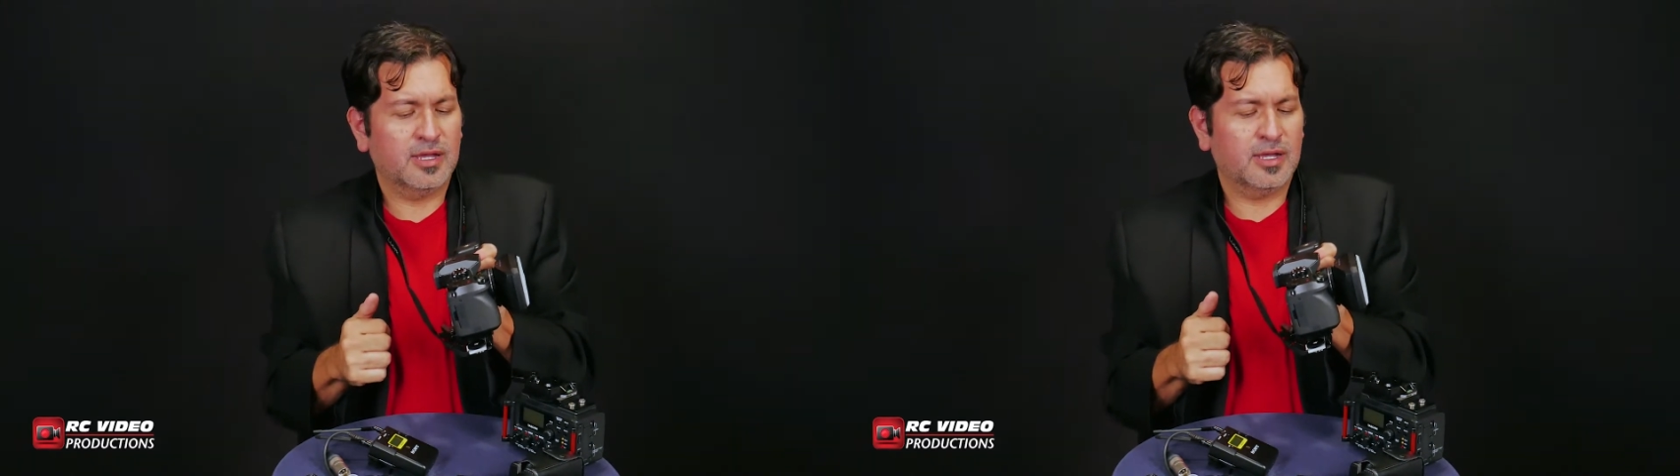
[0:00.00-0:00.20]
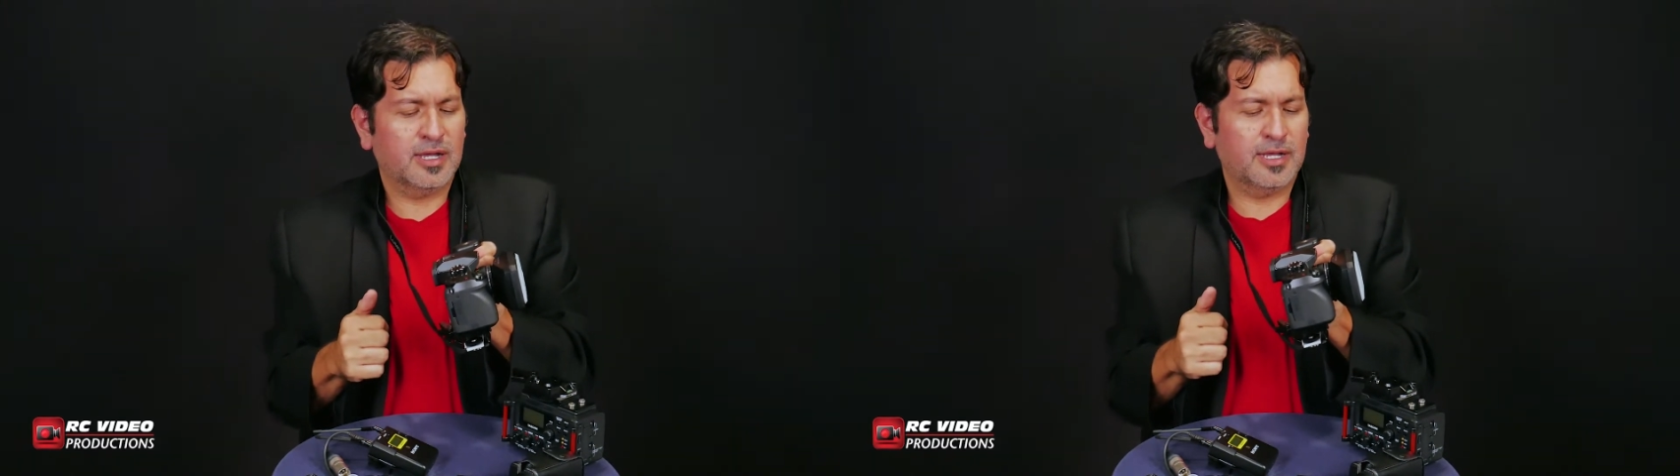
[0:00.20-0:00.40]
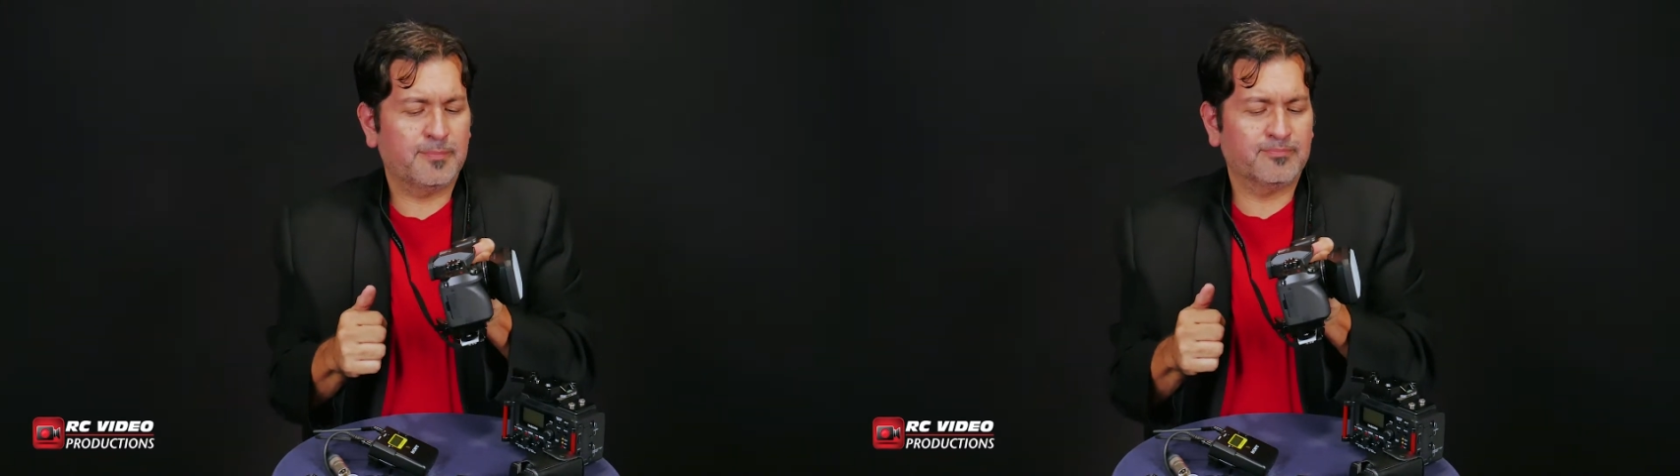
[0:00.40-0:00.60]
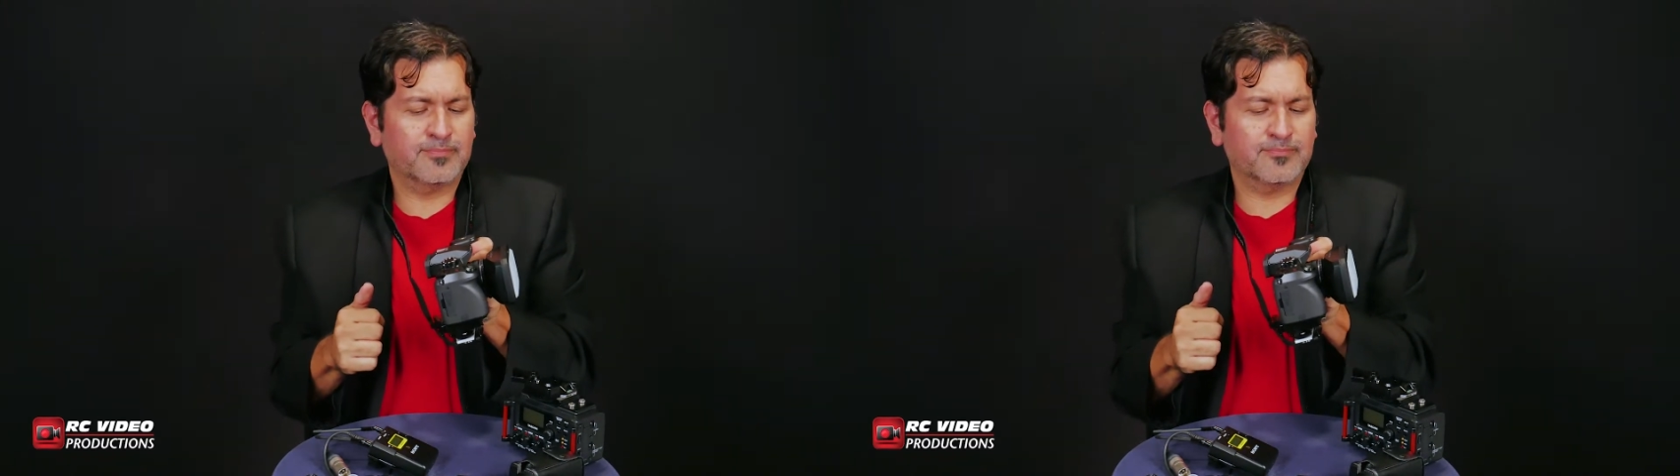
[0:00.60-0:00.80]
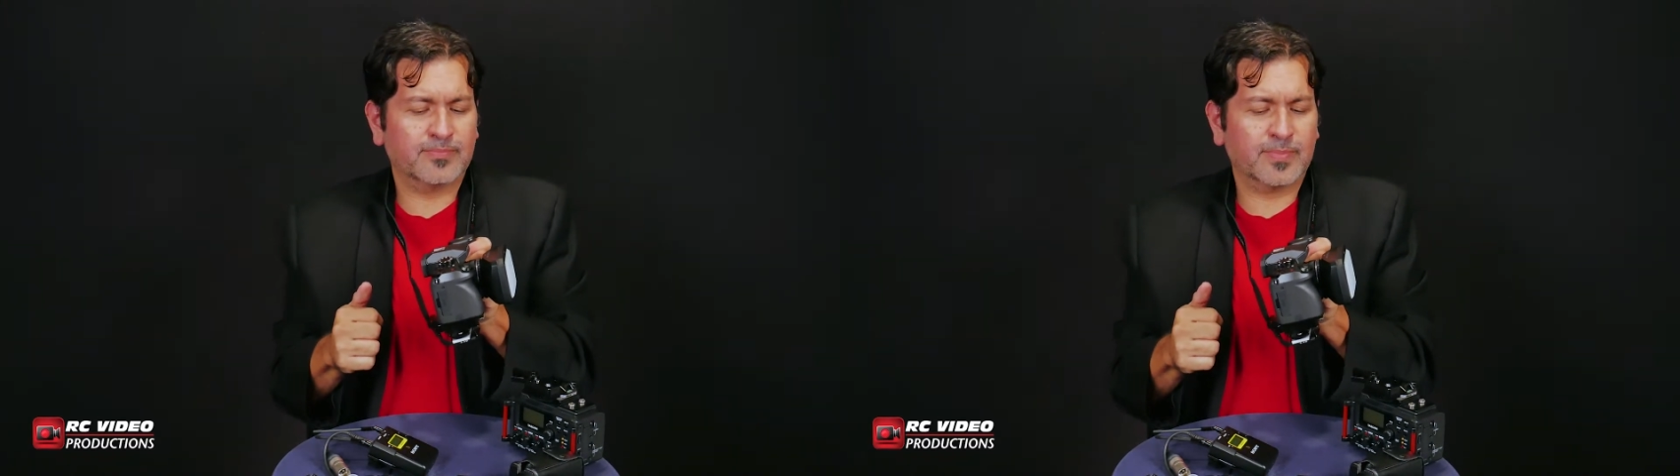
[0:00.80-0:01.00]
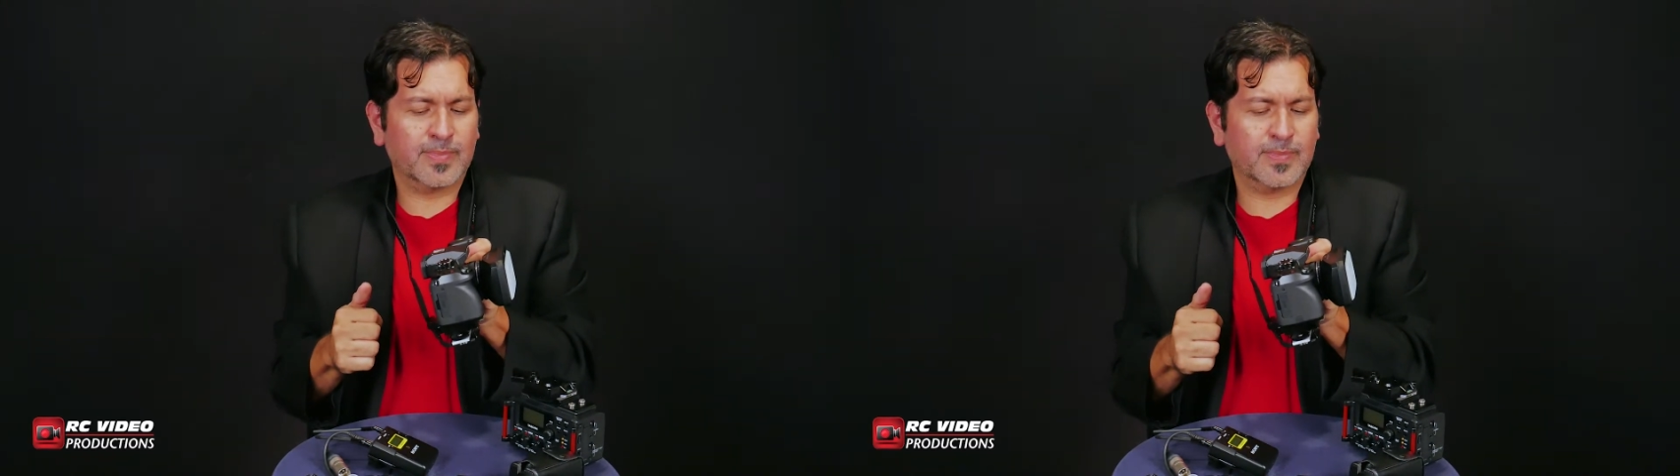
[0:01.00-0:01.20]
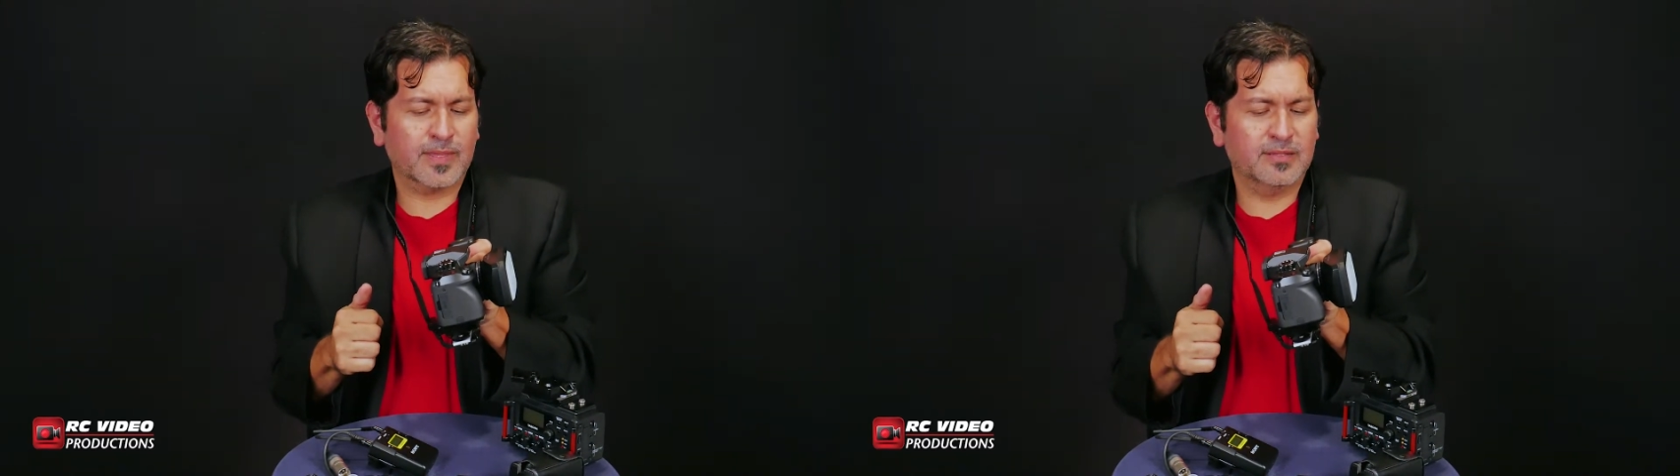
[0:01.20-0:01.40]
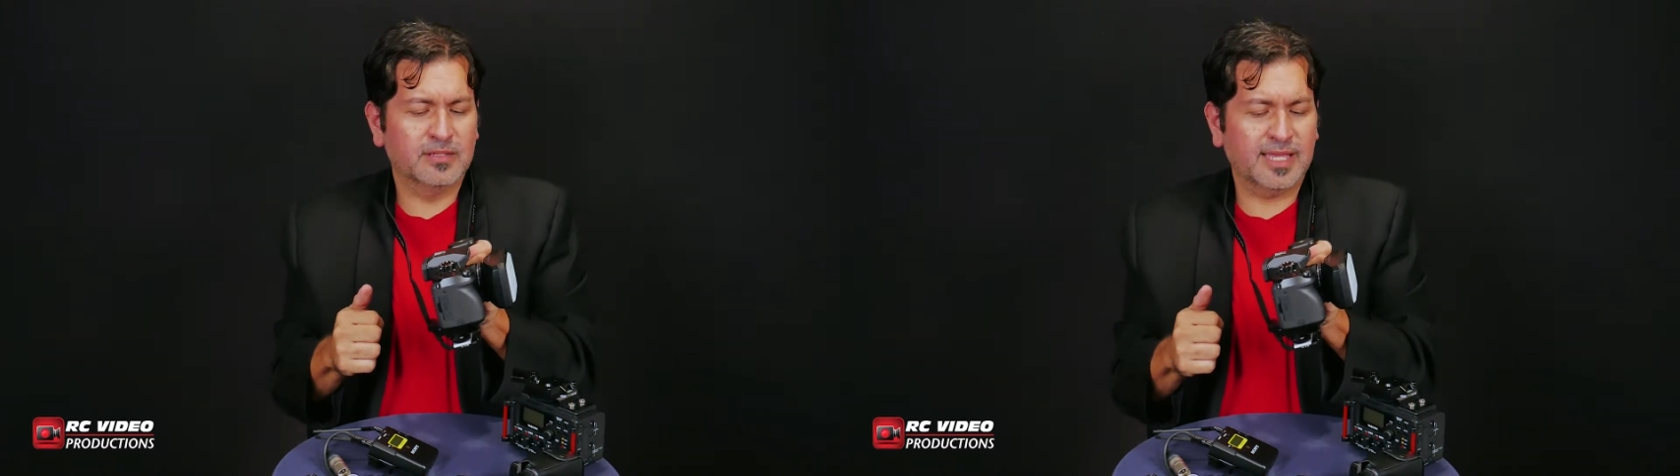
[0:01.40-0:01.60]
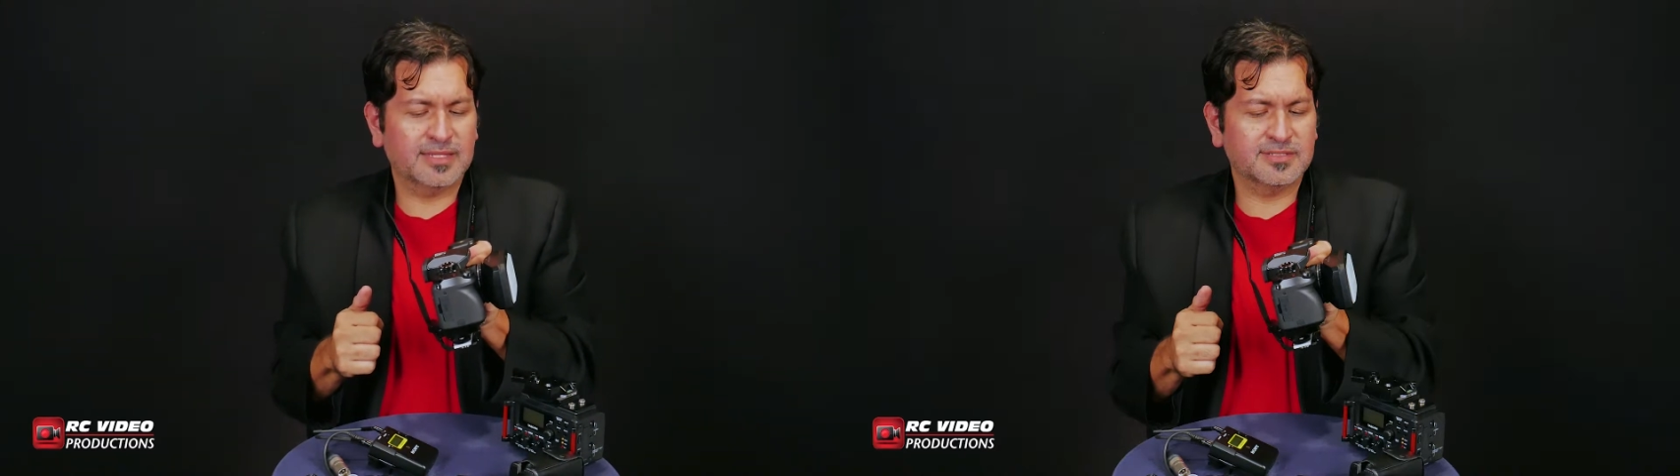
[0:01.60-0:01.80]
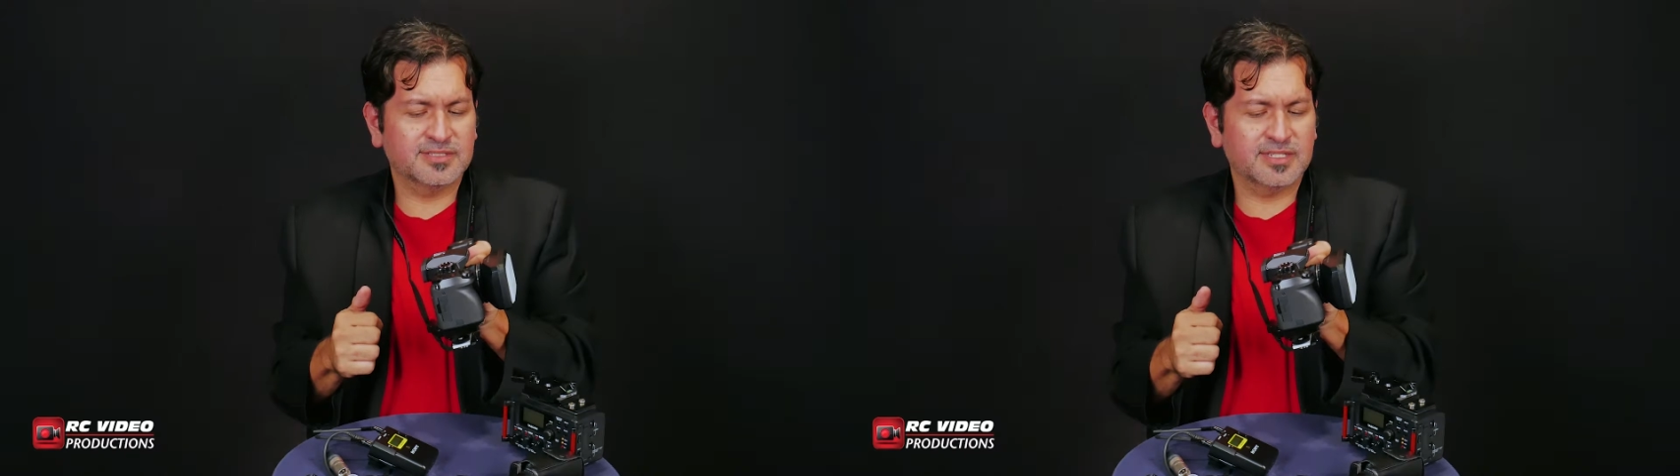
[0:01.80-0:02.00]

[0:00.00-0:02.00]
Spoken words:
lens.